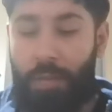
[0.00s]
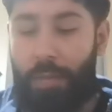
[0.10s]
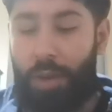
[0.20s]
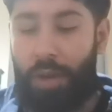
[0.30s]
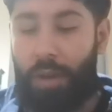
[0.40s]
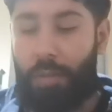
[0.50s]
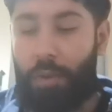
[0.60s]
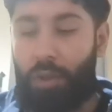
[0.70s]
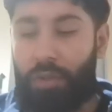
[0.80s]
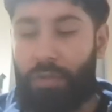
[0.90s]
but
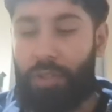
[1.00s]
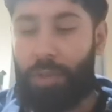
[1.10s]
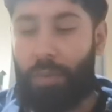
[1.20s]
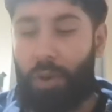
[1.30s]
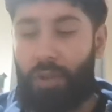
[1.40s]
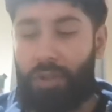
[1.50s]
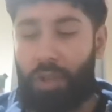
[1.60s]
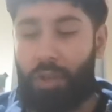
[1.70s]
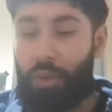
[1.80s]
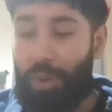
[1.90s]
most of his opponents
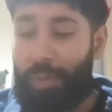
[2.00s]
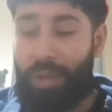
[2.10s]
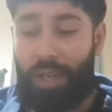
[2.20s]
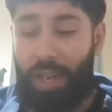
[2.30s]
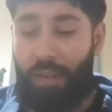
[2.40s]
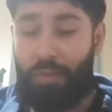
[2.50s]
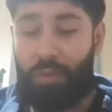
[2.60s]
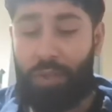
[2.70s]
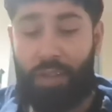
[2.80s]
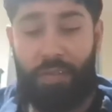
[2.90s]
are European
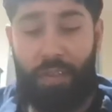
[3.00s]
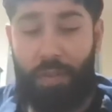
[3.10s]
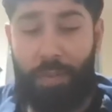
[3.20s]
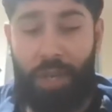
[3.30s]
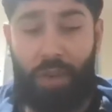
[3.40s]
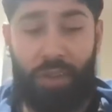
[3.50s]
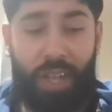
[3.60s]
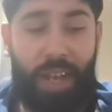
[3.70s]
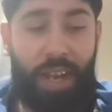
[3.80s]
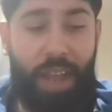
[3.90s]
level. They've never been on
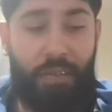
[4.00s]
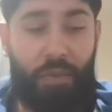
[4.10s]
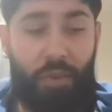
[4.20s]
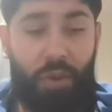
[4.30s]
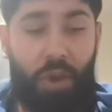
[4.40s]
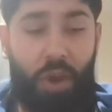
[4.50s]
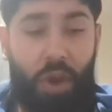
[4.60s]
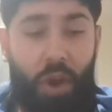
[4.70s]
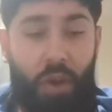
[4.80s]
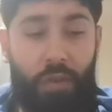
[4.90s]
that level
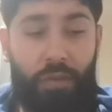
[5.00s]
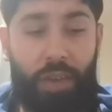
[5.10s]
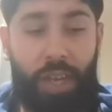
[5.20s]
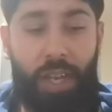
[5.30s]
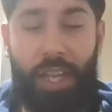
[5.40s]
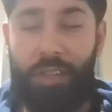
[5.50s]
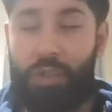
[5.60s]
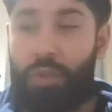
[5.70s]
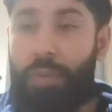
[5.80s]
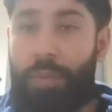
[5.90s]
of elite
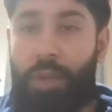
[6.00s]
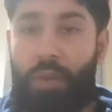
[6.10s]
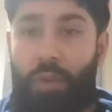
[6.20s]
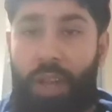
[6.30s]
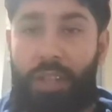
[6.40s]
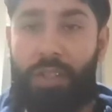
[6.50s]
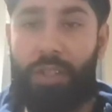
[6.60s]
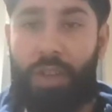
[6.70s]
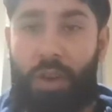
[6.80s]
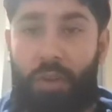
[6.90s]
super middleweights,
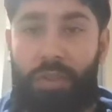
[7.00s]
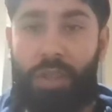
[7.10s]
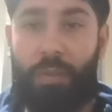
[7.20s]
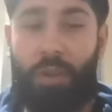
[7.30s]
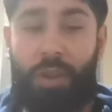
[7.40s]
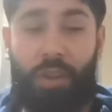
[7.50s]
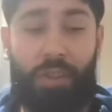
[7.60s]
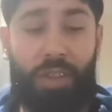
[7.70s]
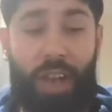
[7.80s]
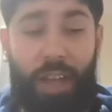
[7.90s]
you know, someone
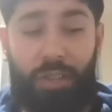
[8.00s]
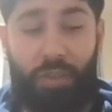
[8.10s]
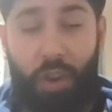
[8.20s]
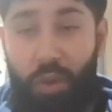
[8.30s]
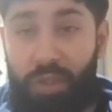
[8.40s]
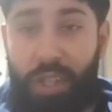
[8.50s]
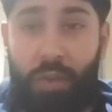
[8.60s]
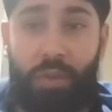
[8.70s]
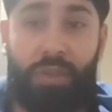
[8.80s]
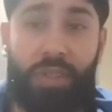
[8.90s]
like the likes of Jose
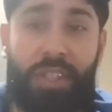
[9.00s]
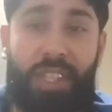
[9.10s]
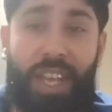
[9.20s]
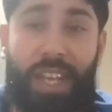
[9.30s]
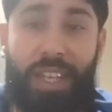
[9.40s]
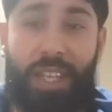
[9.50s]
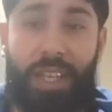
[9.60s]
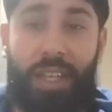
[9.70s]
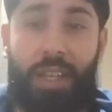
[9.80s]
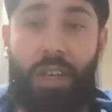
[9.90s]
Uz, Kategi,
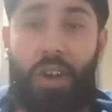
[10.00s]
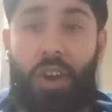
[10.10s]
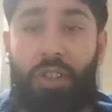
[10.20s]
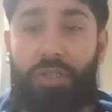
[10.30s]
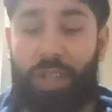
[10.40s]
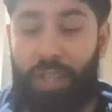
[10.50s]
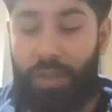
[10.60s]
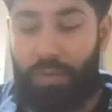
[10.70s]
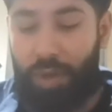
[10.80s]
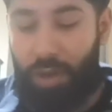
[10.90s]
Andre
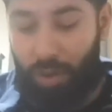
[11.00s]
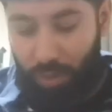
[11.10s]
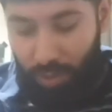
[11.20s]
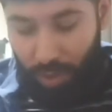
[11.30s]
Durrell,